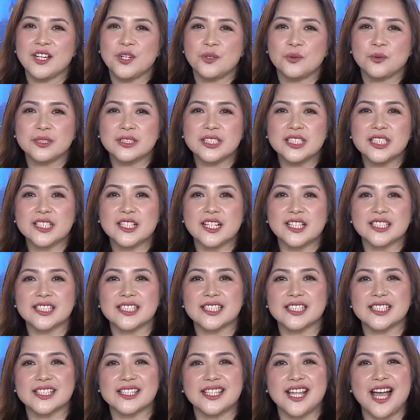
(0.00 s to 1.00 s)
We'll discuss
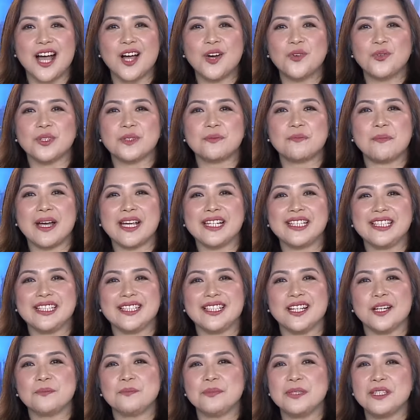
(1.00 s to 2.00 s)
this now with Maylene
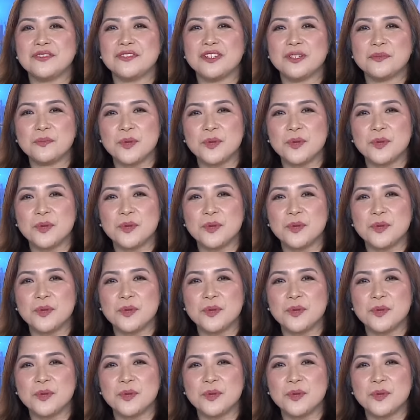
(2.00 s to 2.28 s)
Abiva,